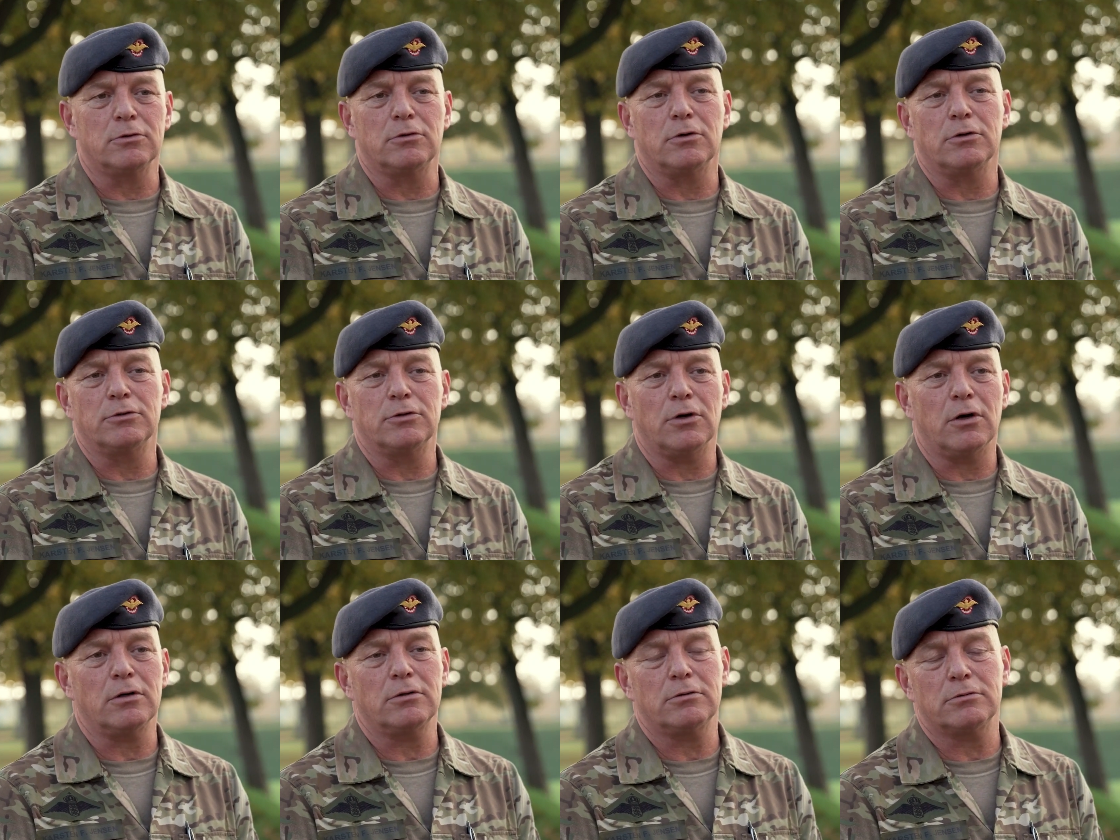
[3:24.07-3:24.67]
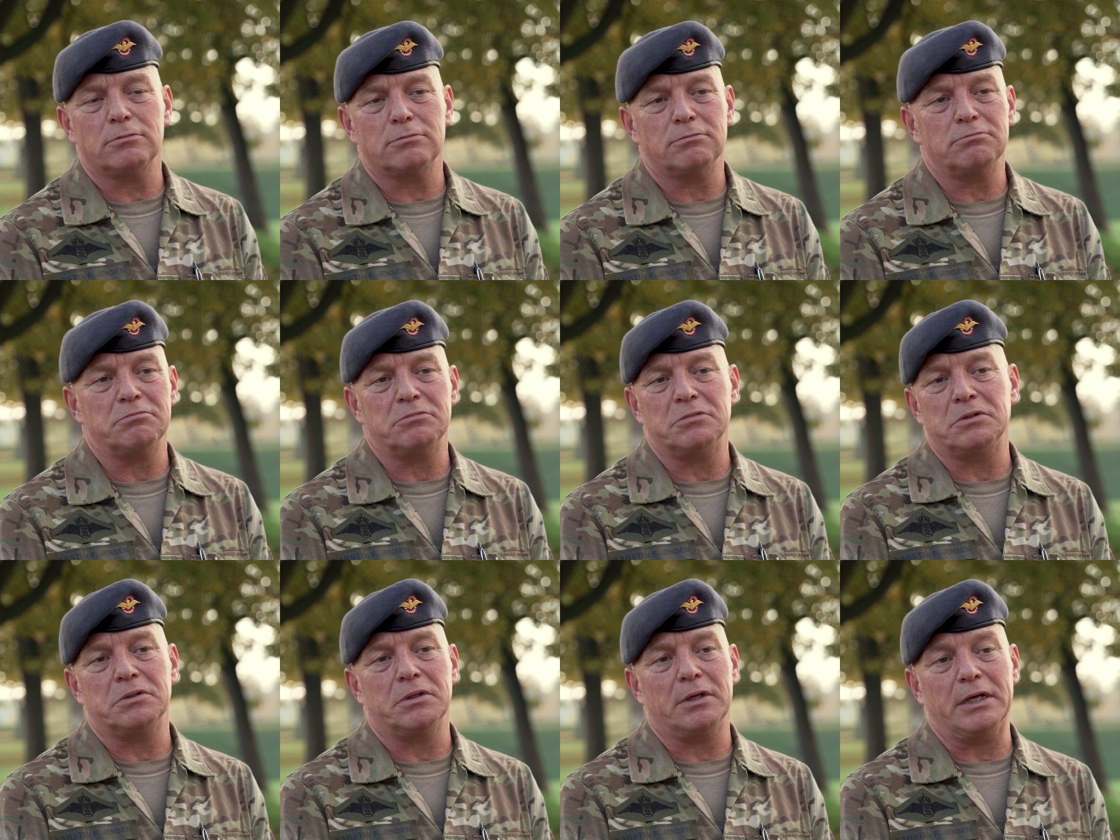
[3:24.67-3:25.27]
conduct
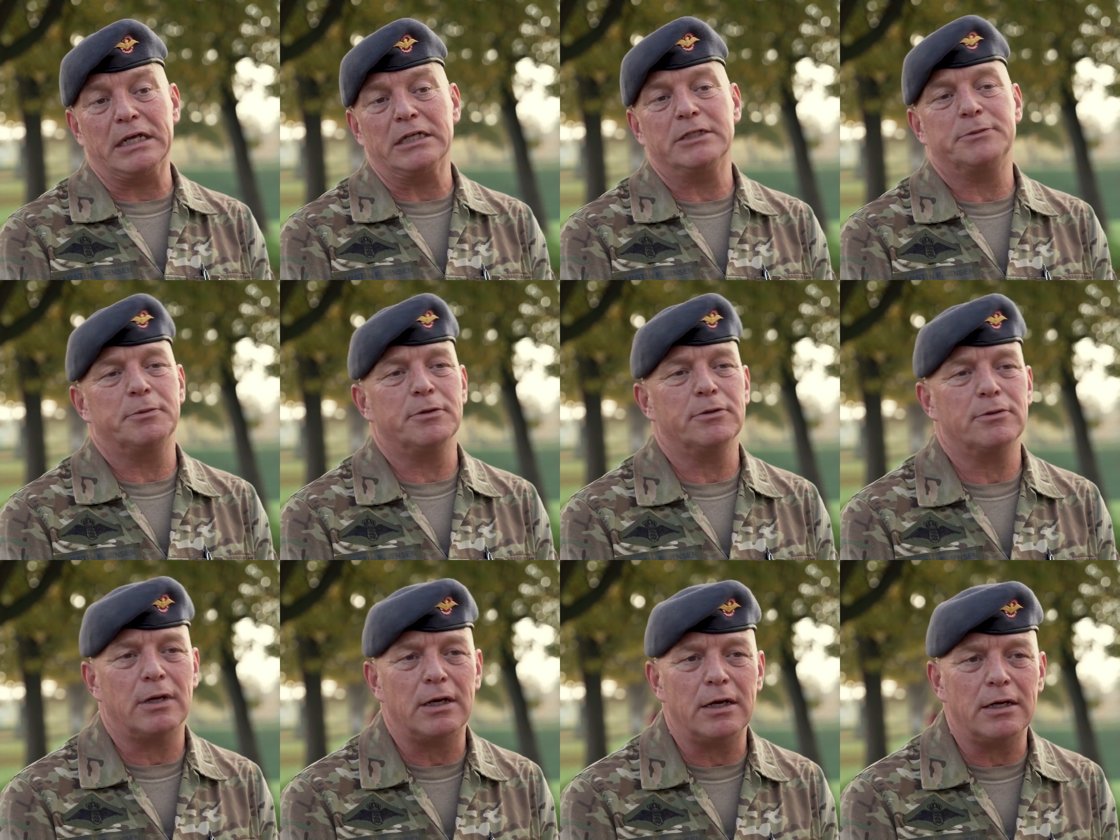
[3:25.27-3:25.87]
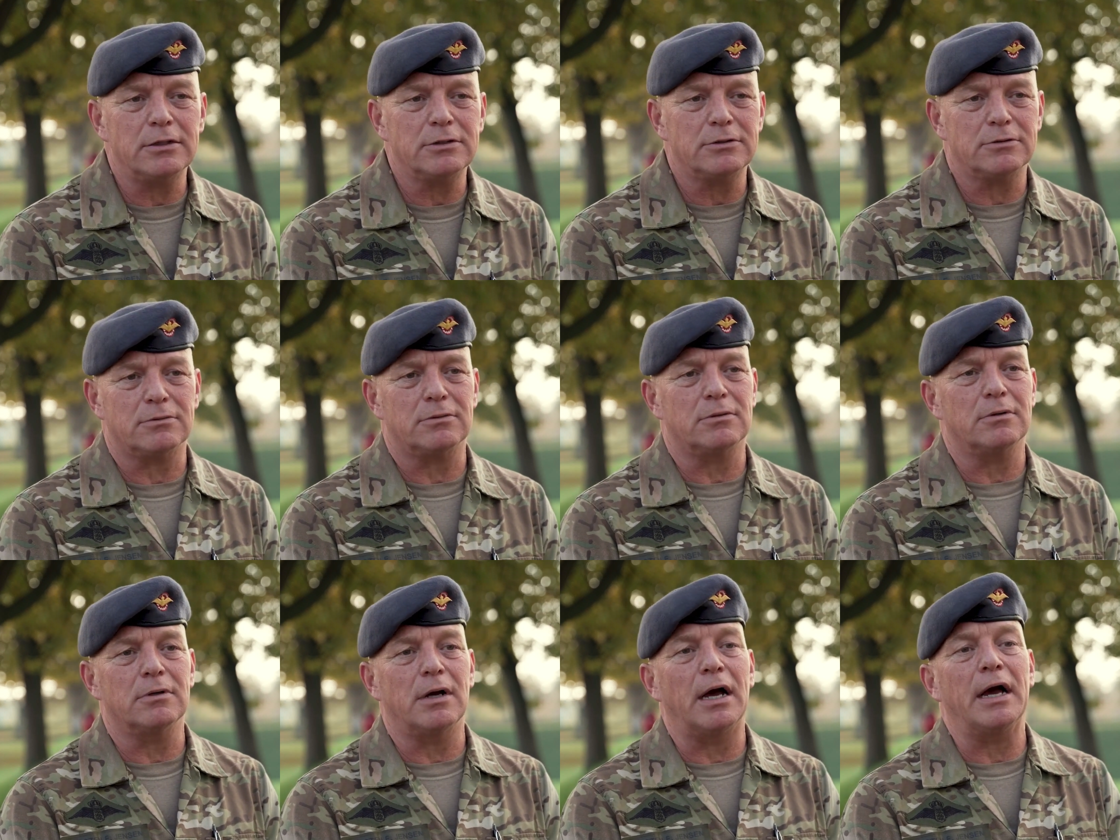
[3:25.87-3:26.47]
espionage
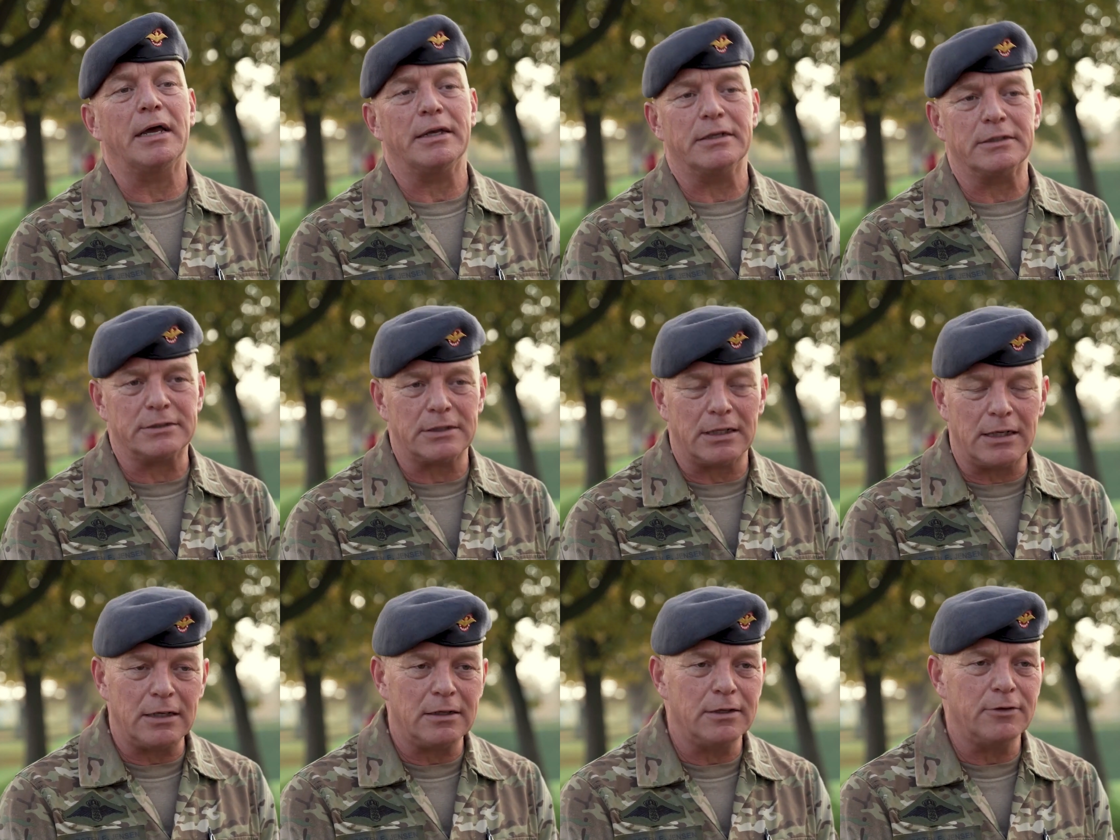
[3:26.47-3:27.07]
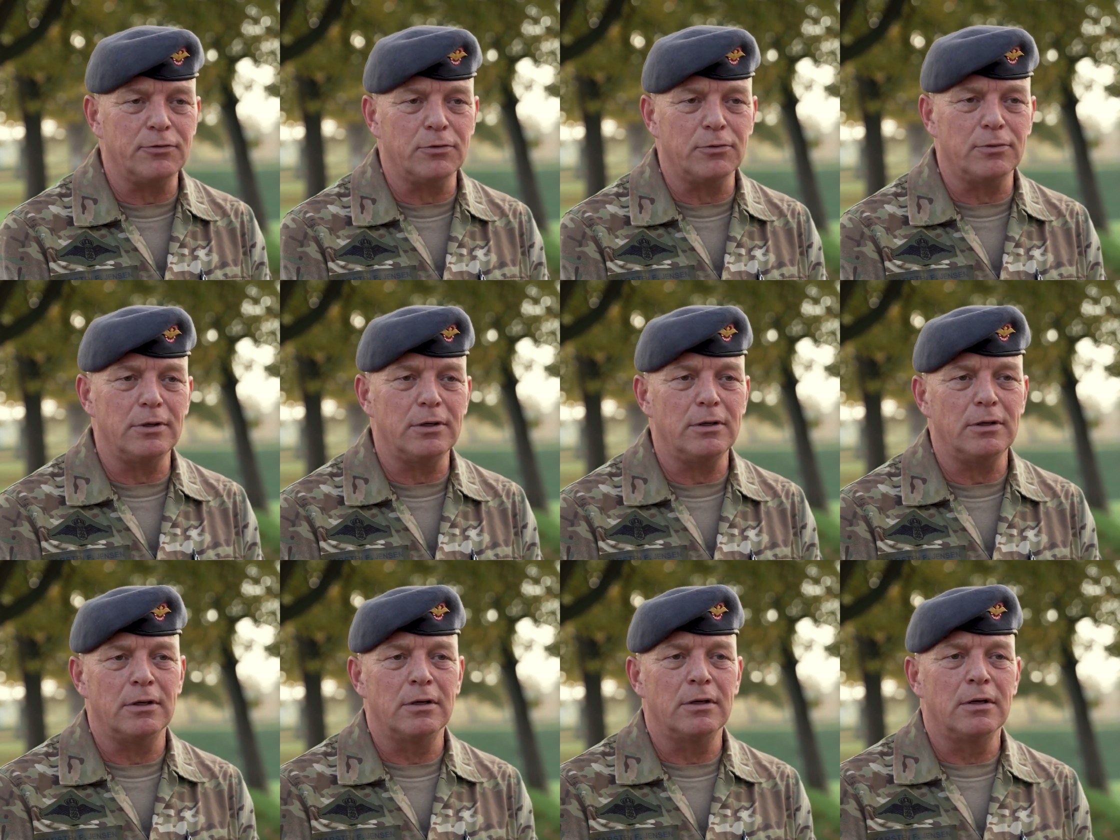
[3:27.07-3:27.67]
or ISR, if you
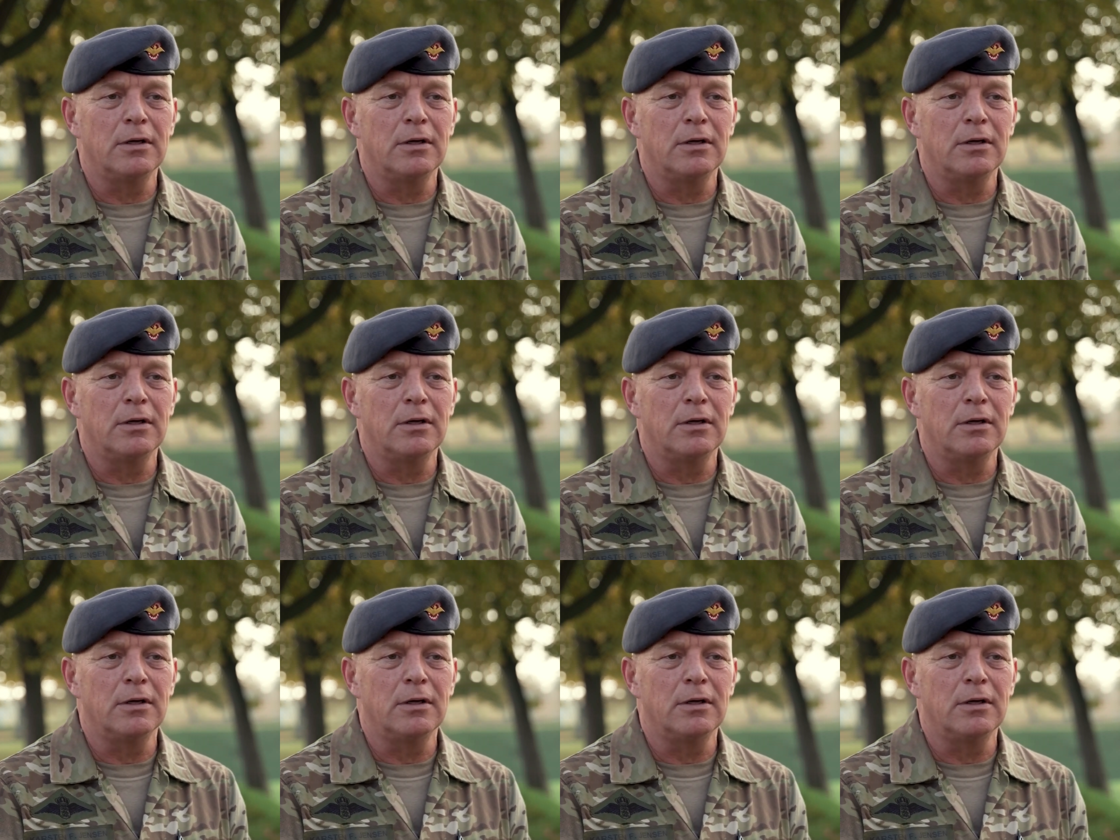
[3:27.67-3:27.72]
will,